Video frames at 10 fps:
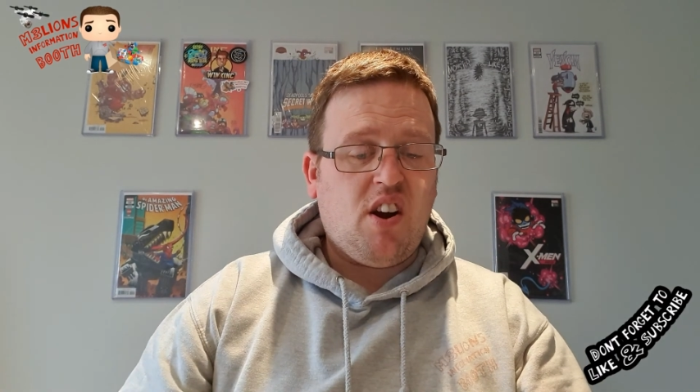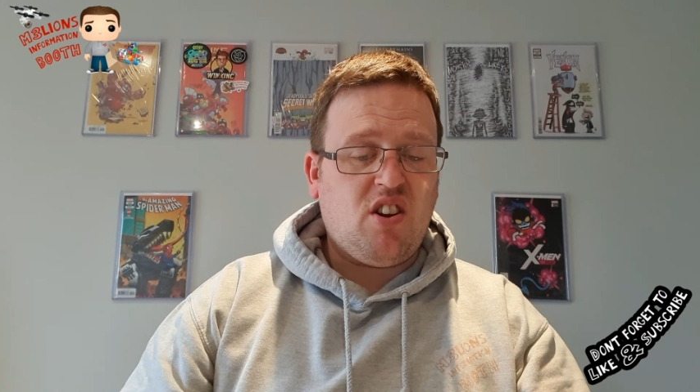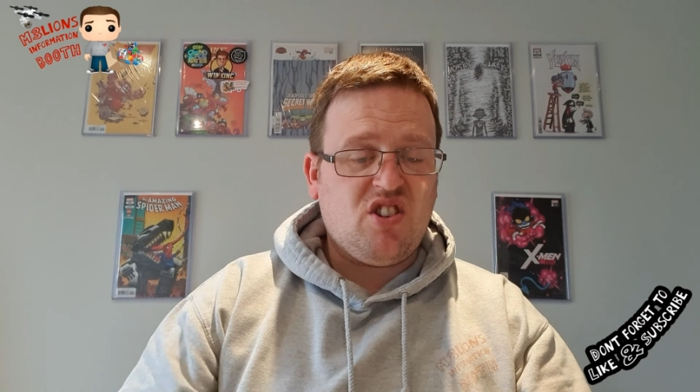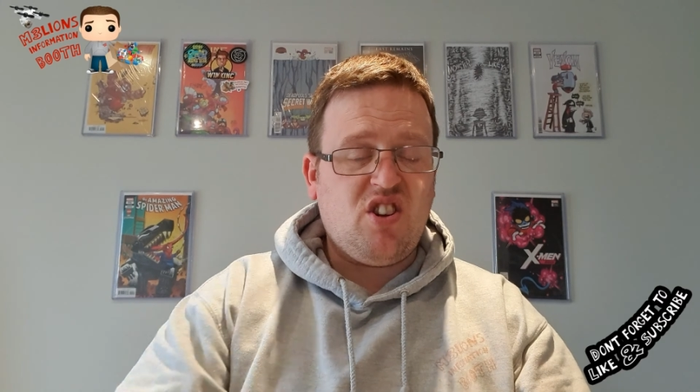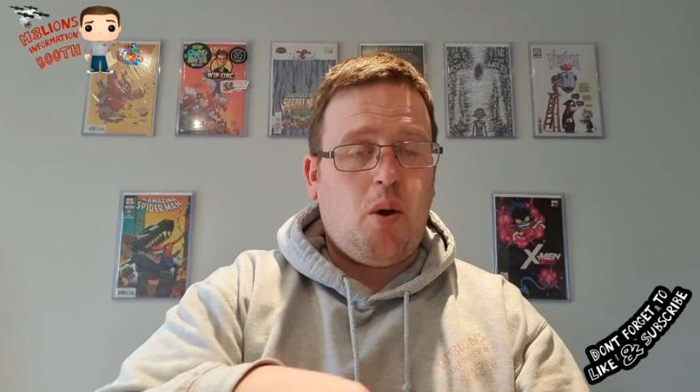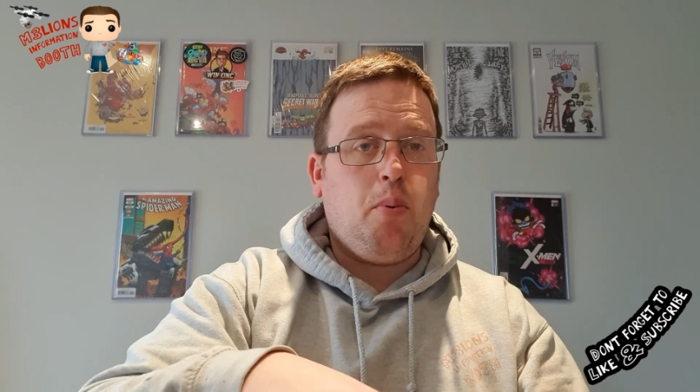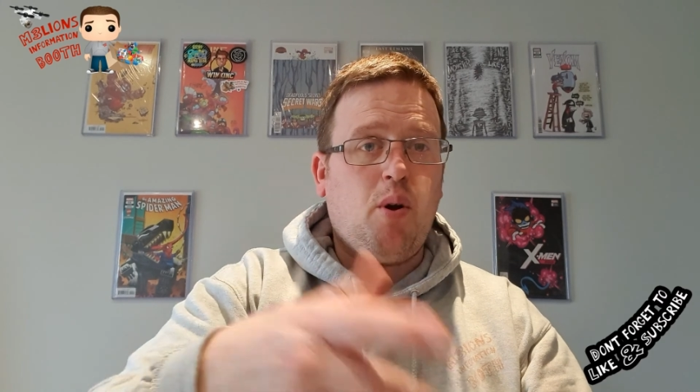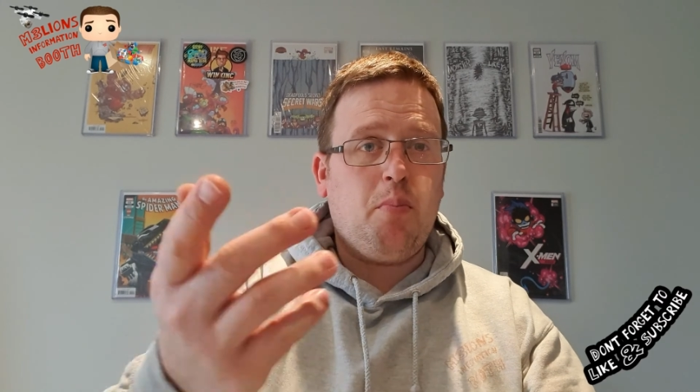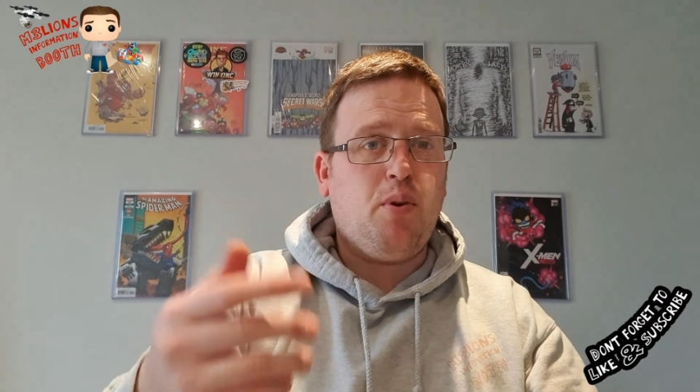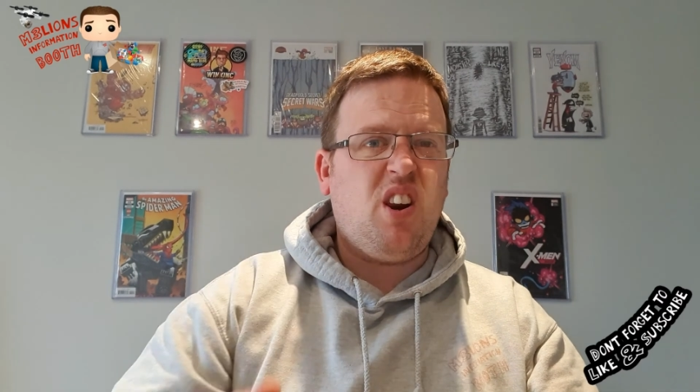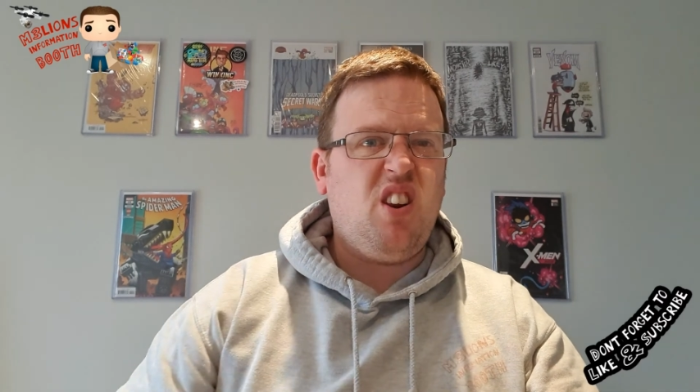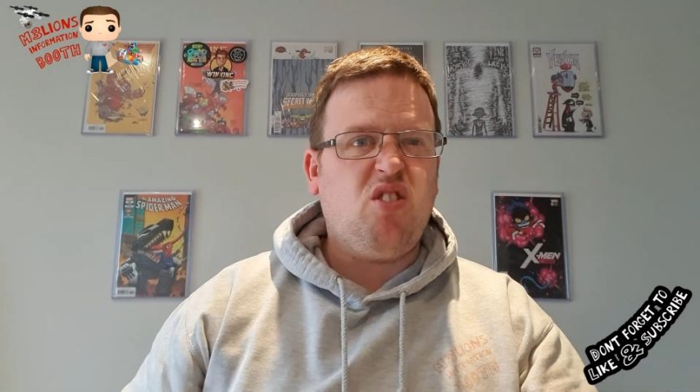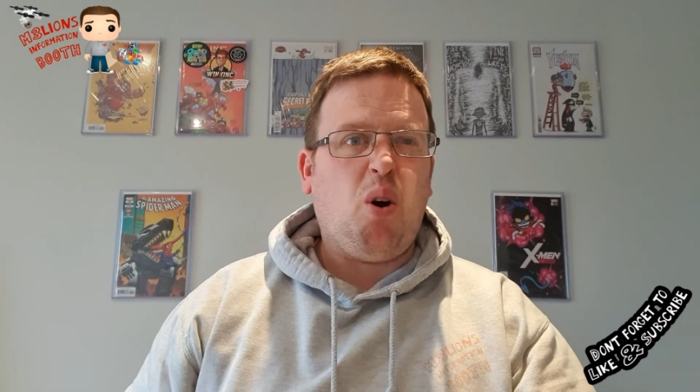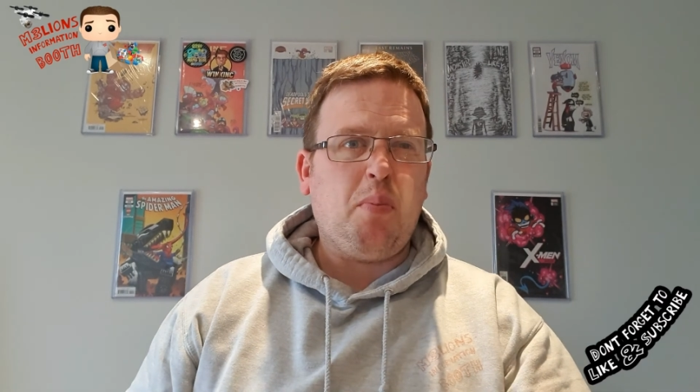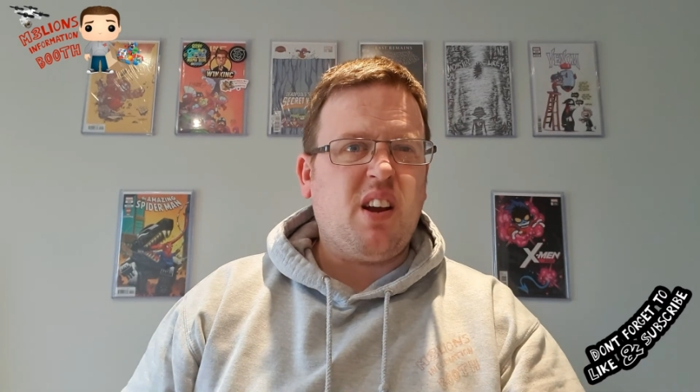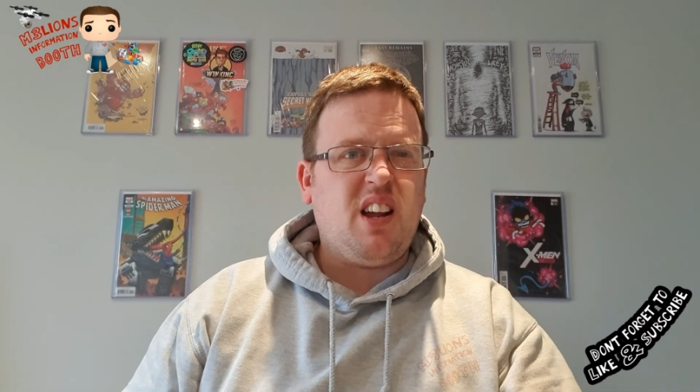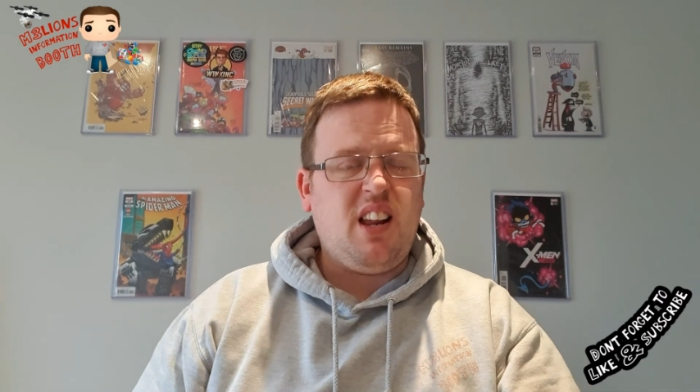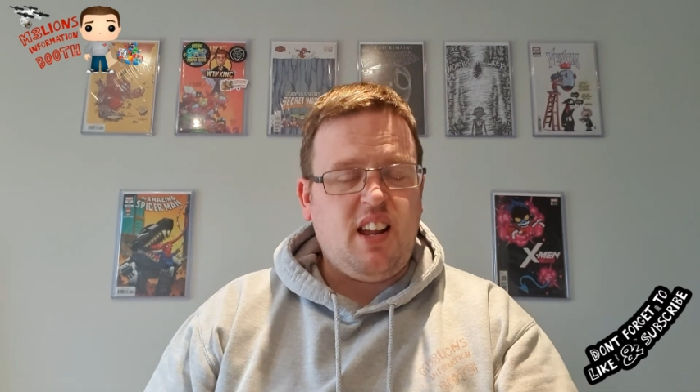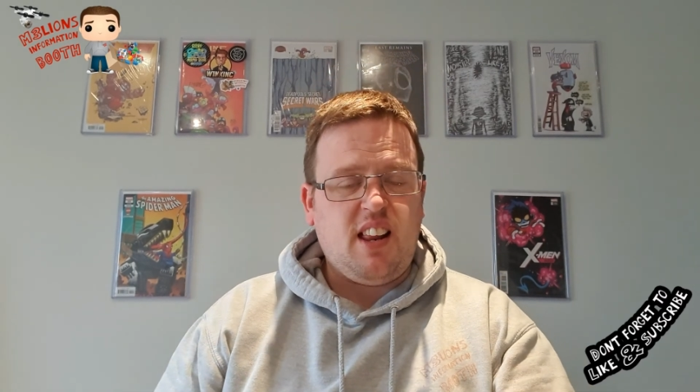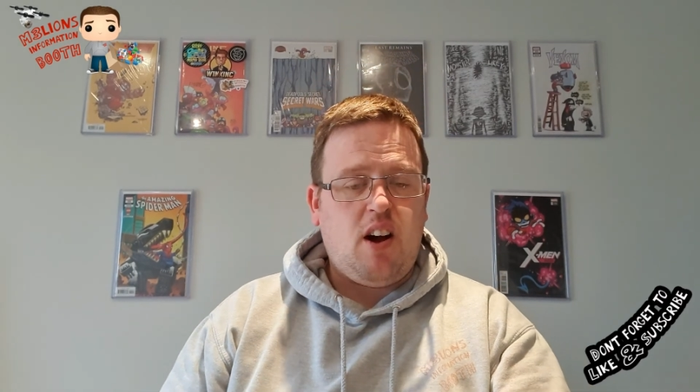because there's no point putting it on top and getting
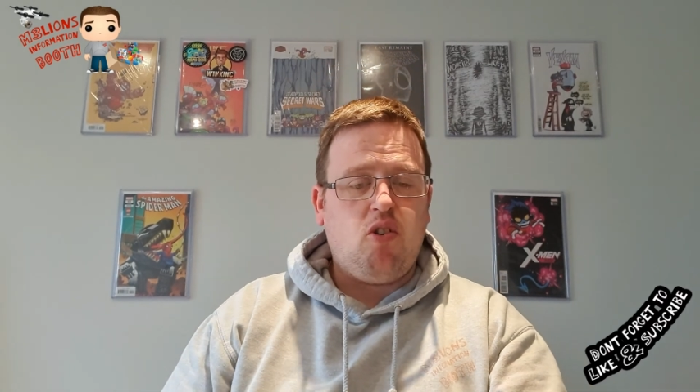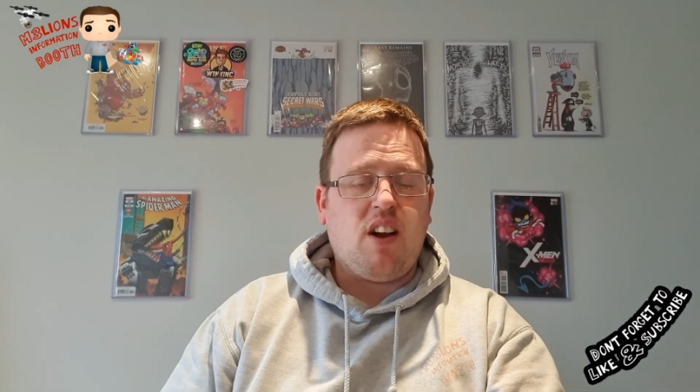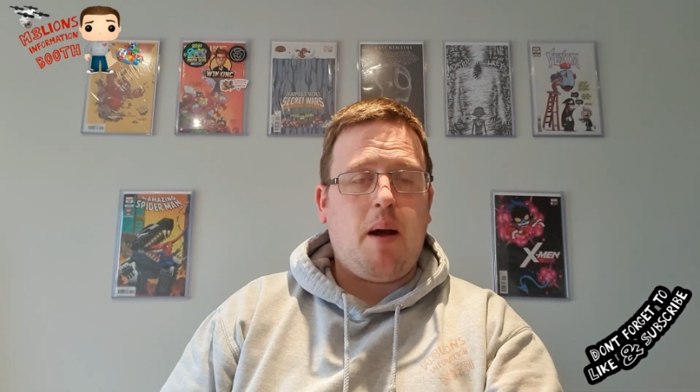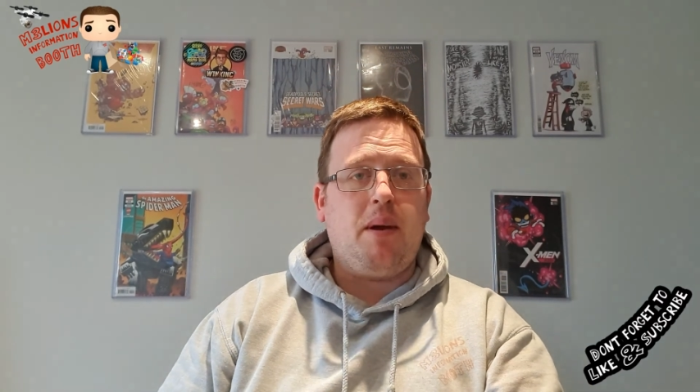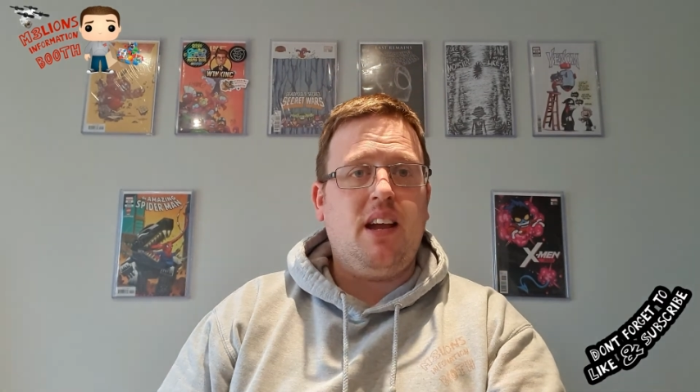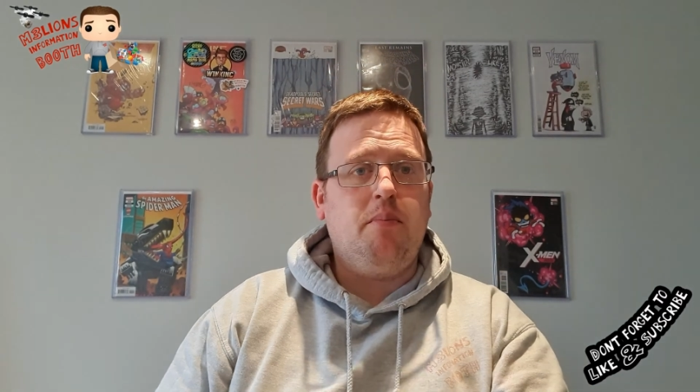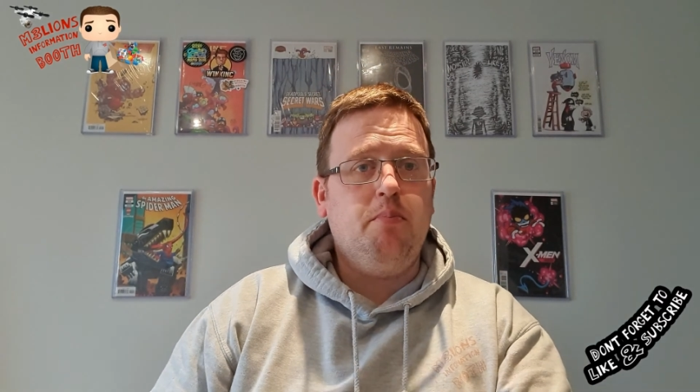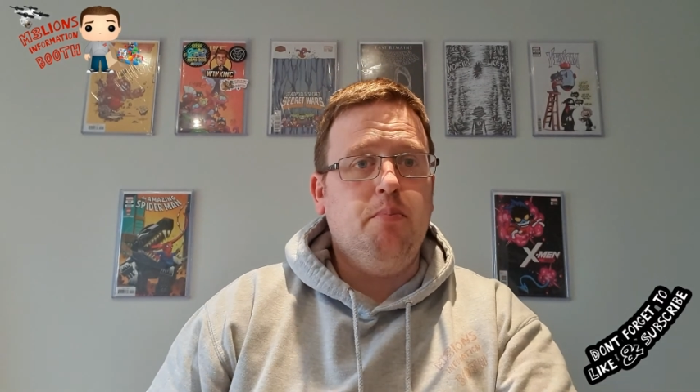it that all gammy and